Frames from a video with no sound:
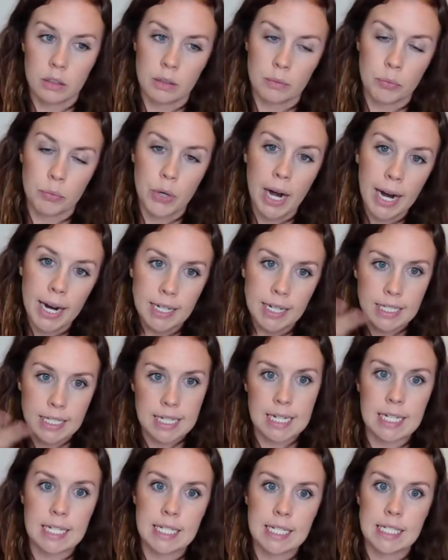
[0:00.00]

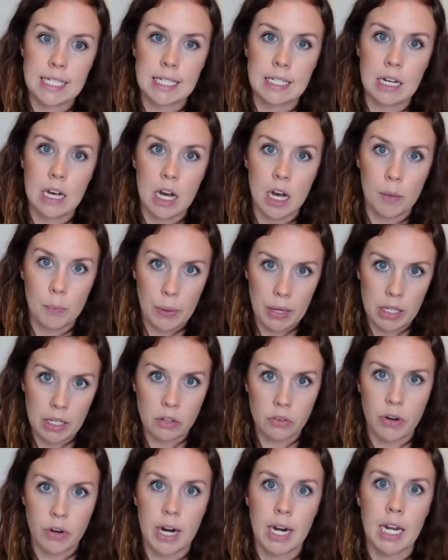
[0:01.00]
practice
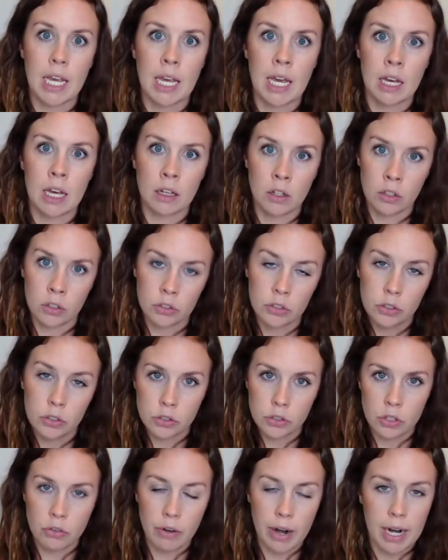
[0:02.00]
opinion writing and
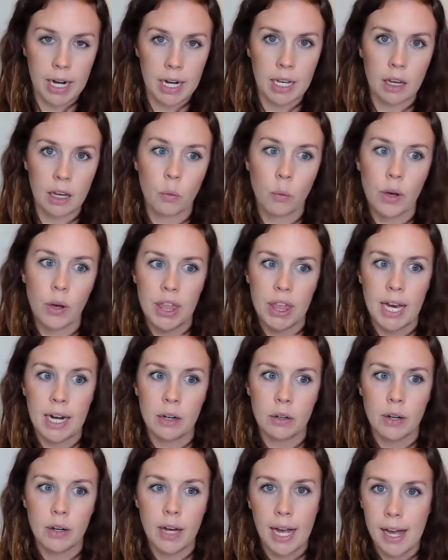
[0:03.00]
conclusion writing
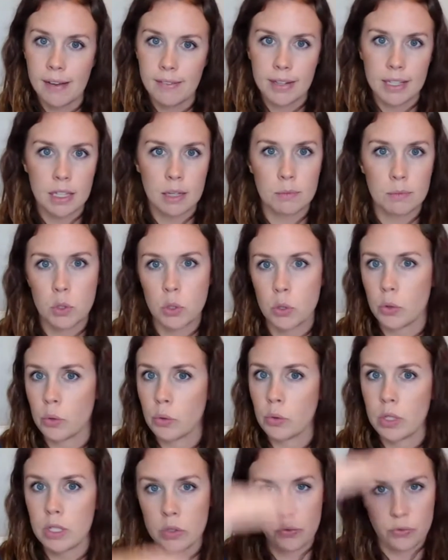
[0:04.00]
without having them
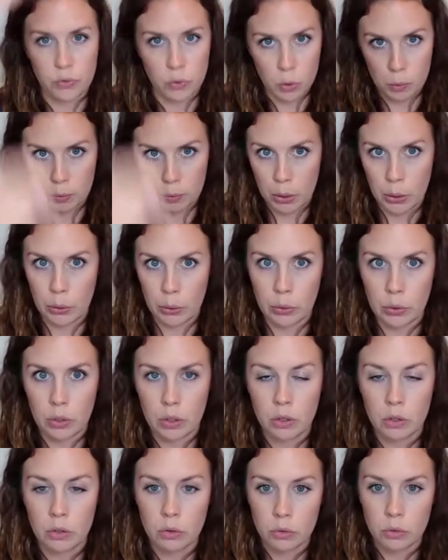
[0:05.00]
do this full-blown
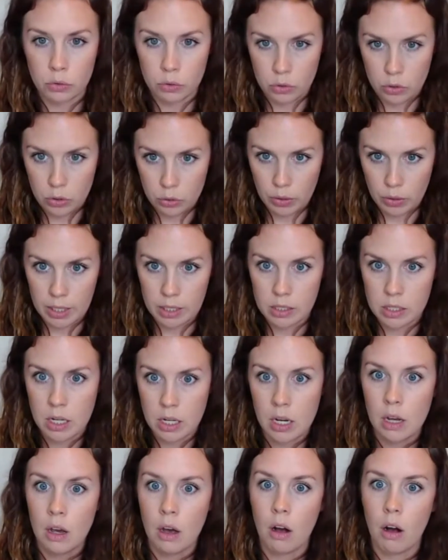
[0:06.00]
unit
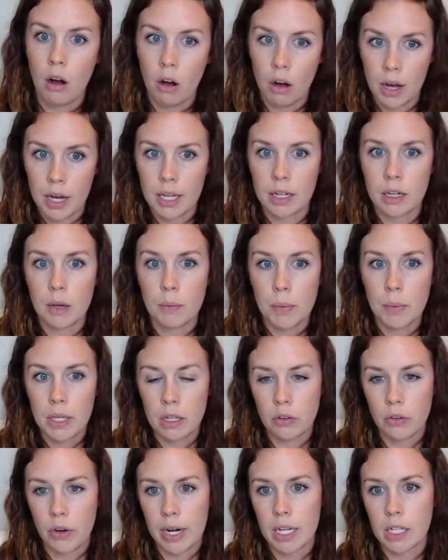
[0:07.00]
on
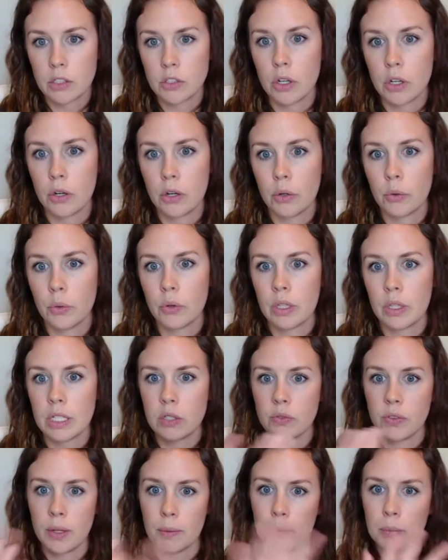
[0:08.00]
opinion writing. So
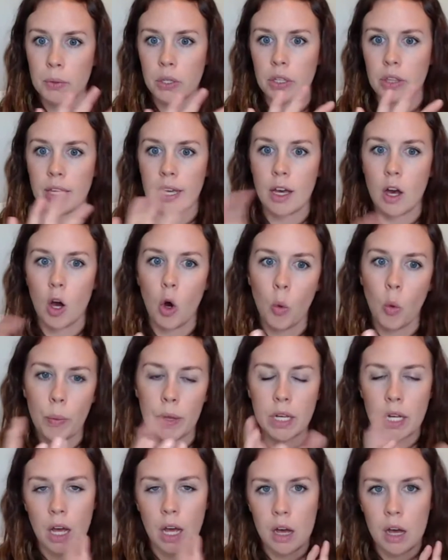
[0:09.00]
this flip book, they
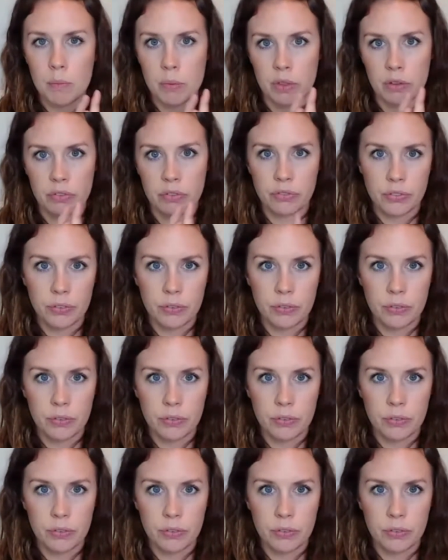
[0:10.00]
open up the